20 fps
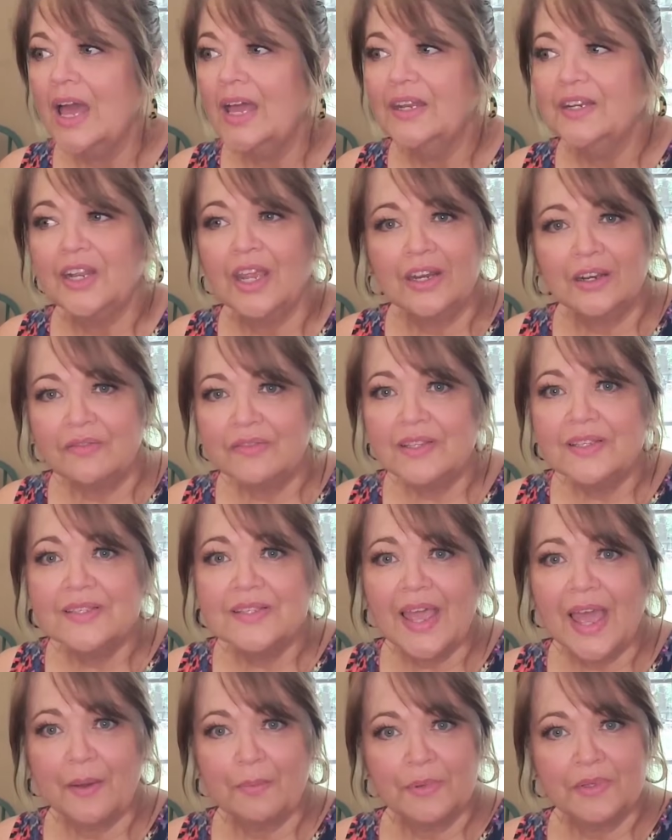None of this
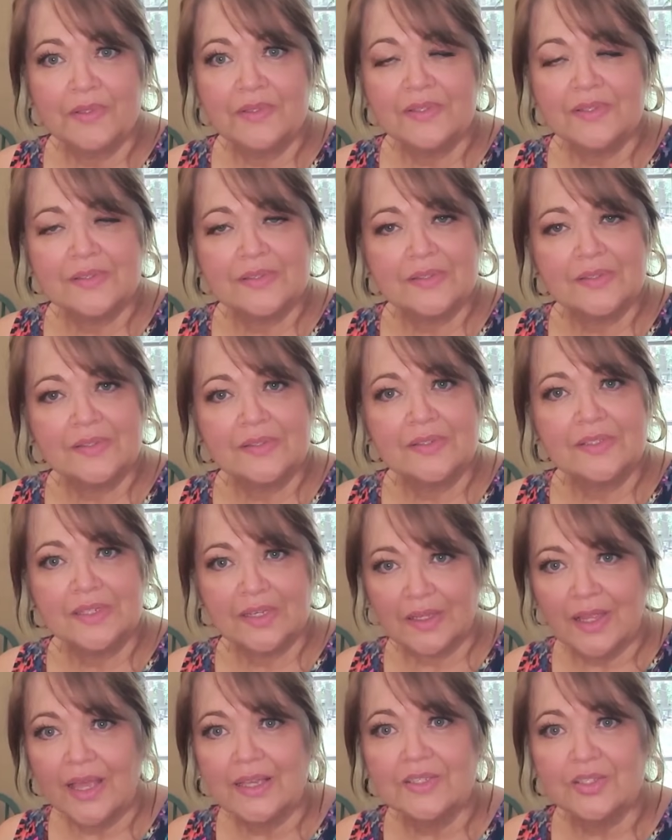happens
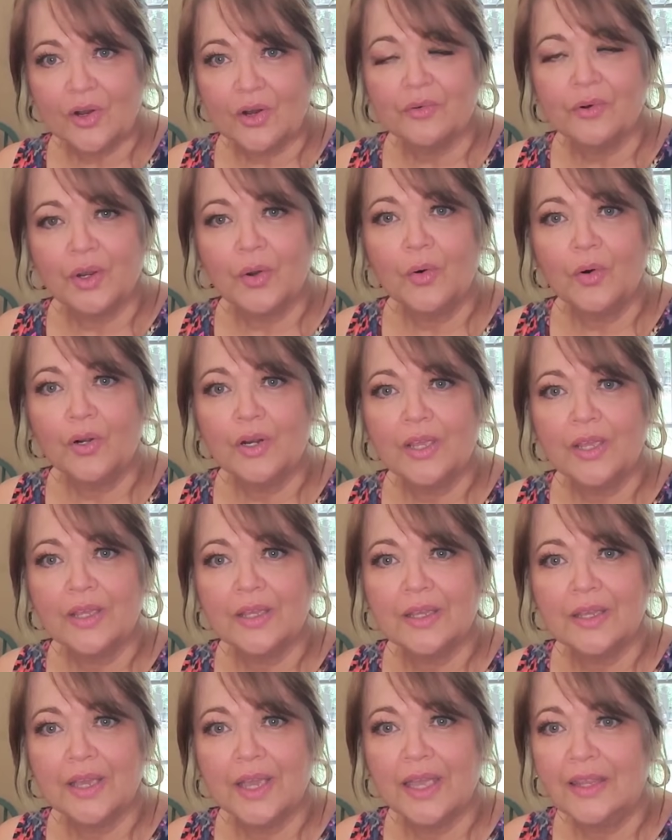till I start recording.